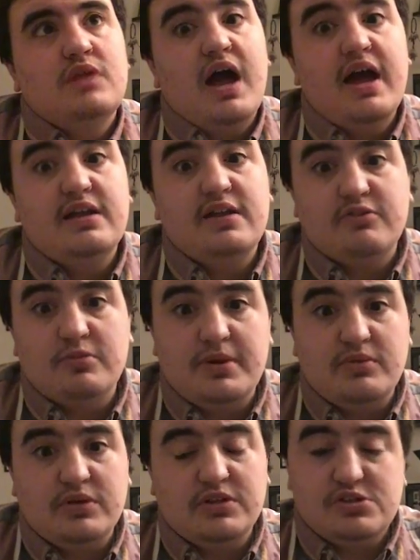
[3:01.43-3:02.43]
I had never
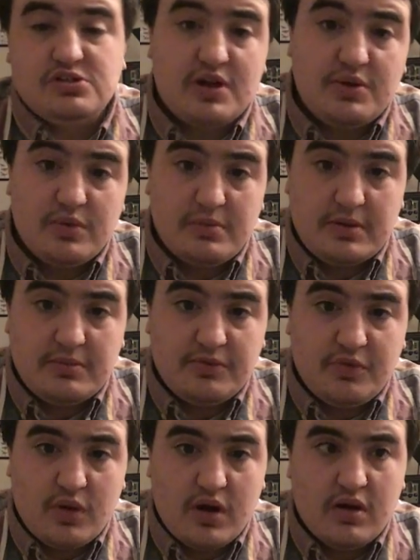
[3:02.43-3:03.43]
been with a straight woman
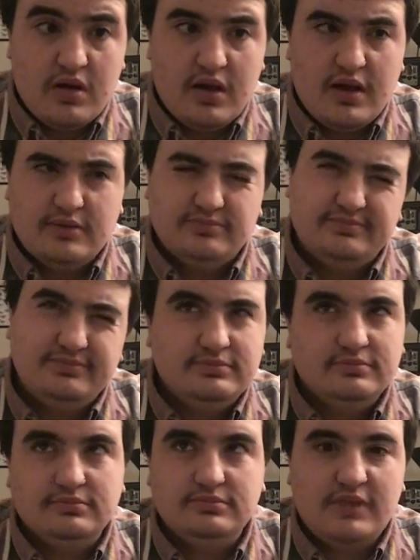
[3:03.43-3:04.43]
before um,
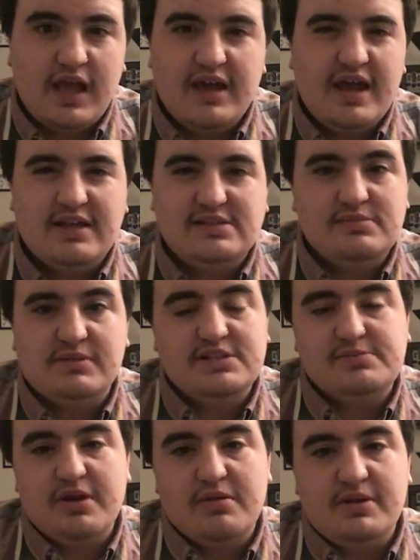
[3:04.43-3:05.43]
I'd had some
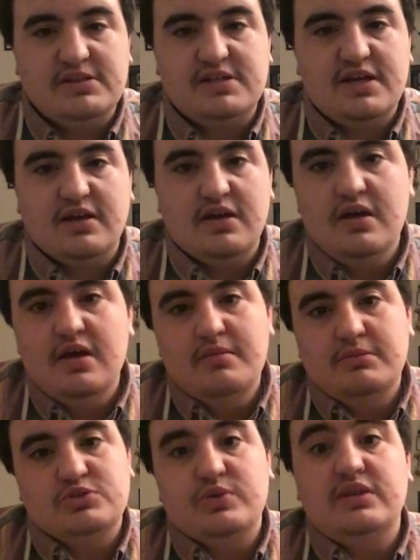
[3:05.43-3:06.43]
experimenting
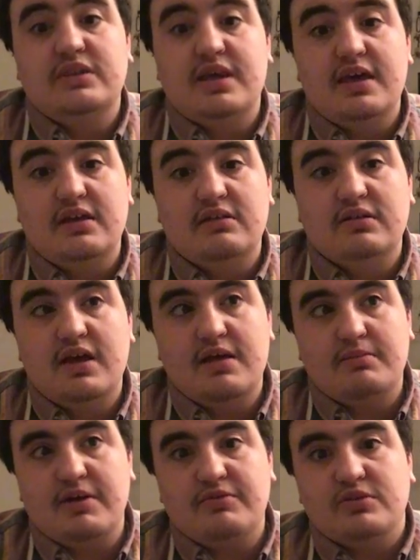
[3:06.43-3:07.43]
between then
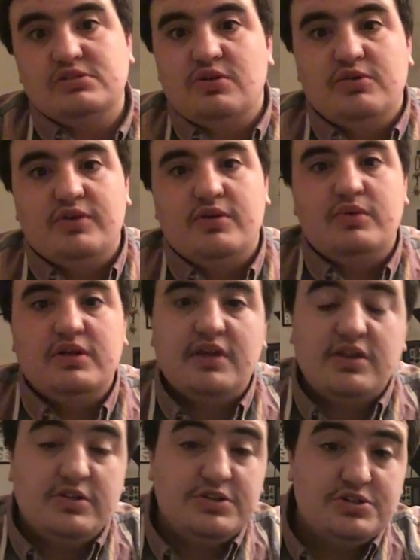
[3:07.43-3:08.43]
and my first girlfriend with
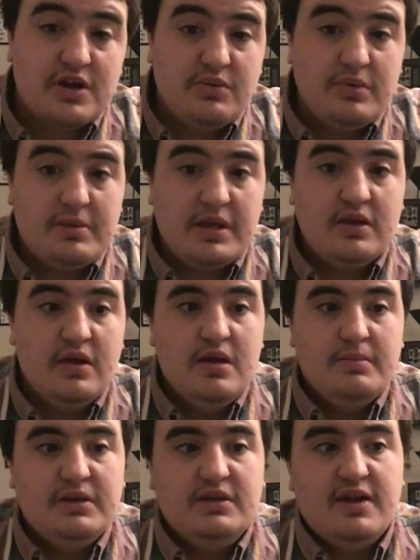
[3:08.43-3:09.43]
other straight women,
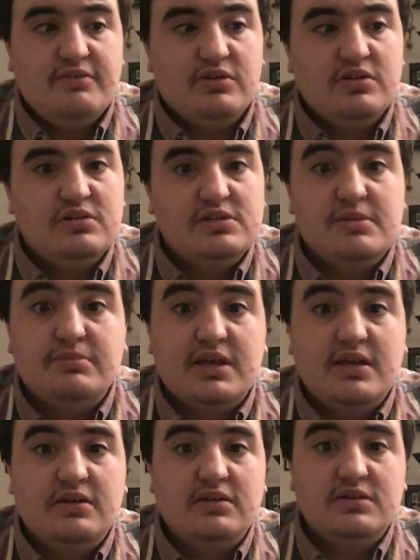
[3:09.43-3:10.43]
but never
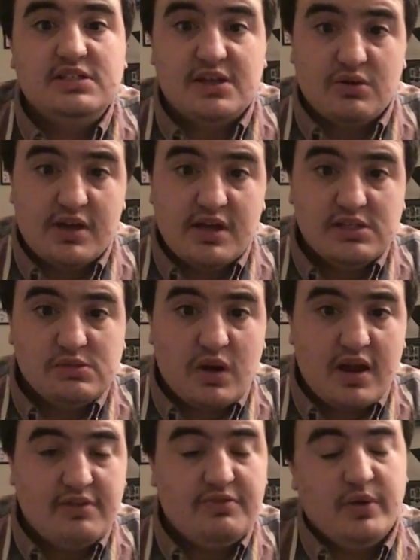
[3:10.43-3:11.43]
something serious
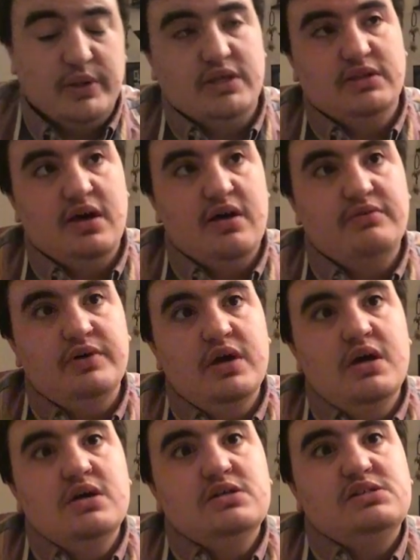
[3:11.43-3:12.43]
where I'd fallen in love.
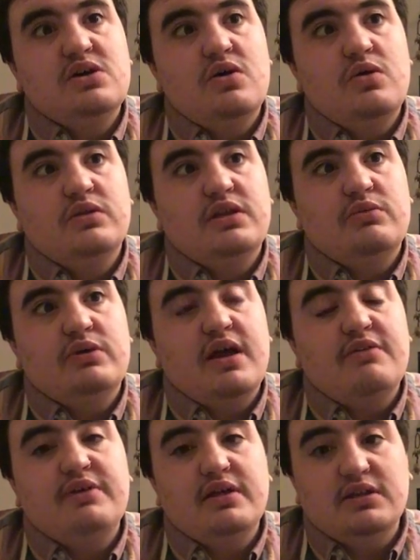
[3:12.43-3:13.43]
So then when
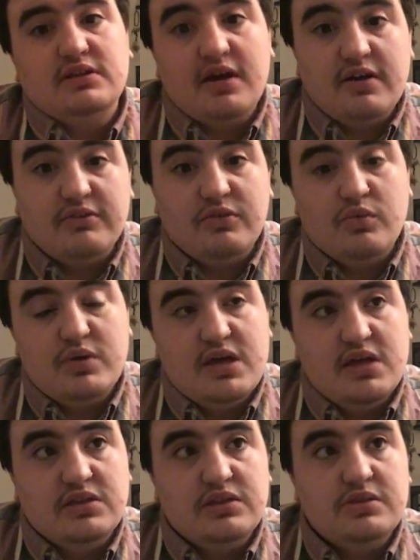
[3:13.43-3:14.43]
I fell in love
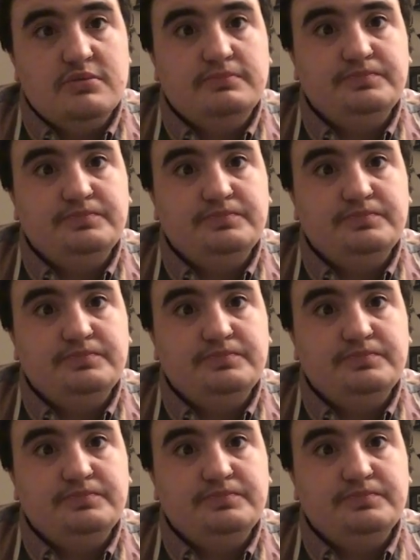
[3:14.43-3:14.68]
with